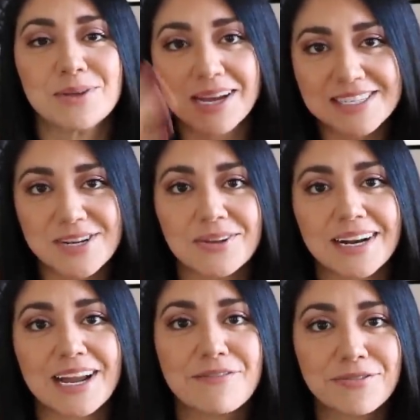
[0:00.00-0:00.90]
You guys know that
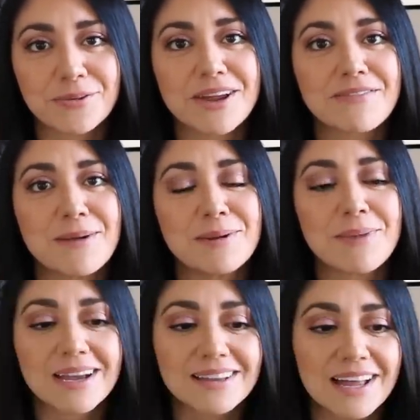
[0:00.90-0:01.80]
I have three of them in
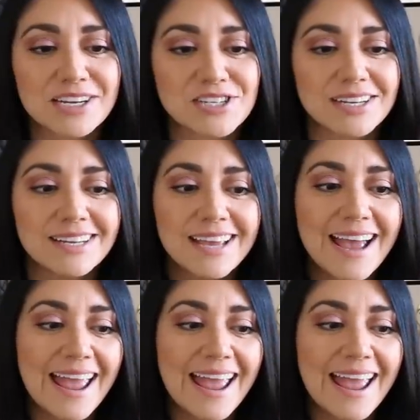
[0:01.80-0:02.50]
my collection,